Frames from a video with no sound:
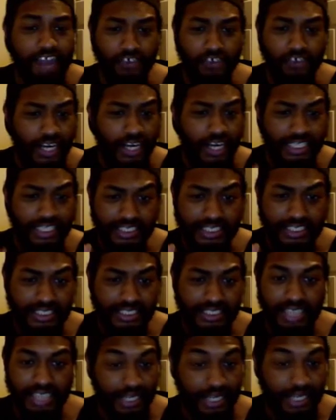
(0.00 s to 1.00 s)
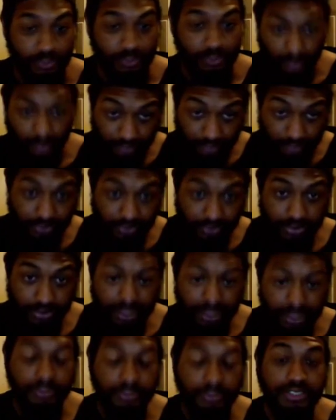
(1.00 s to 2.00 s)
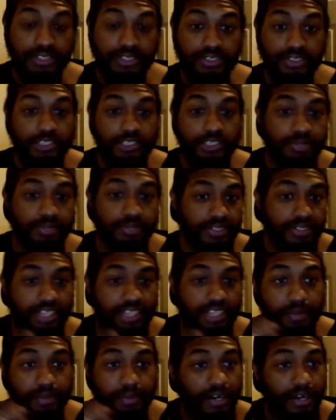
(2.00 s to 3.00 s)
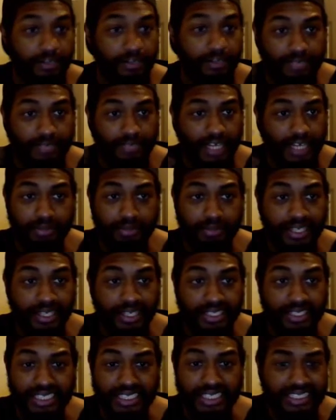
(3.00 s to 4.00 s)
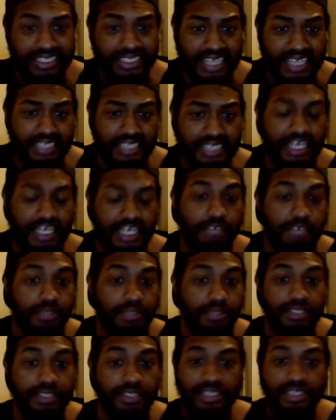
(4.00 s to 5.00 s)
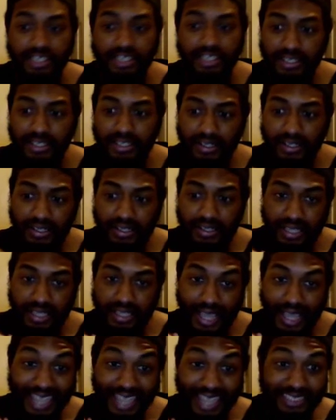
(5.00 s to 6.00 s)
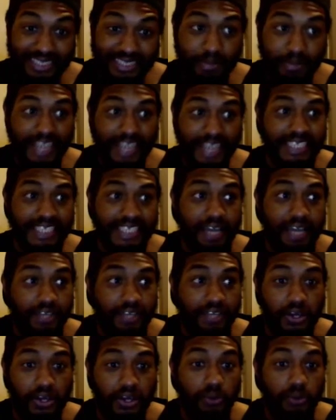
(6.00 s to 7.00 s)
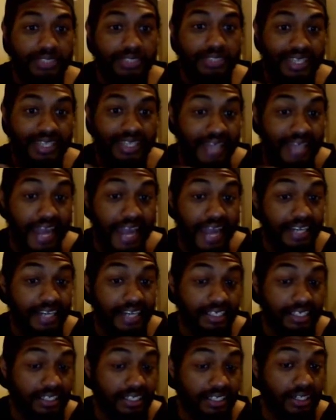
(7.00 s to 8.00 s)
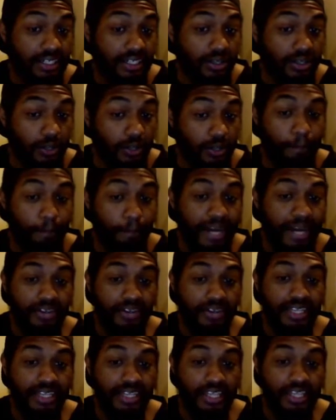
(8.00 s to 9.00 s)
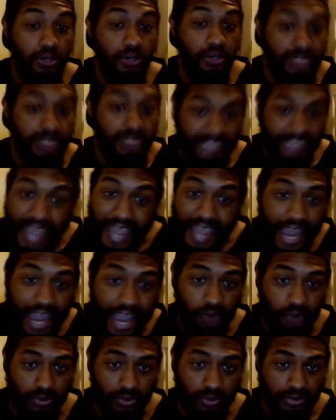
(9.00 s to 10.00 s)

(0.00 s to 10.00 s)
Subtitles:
or 86, whenever the original Ghostbusters came out, I'm kind of blank on the exact date, but it's amazing how the ghosts then look better than the ghosts now.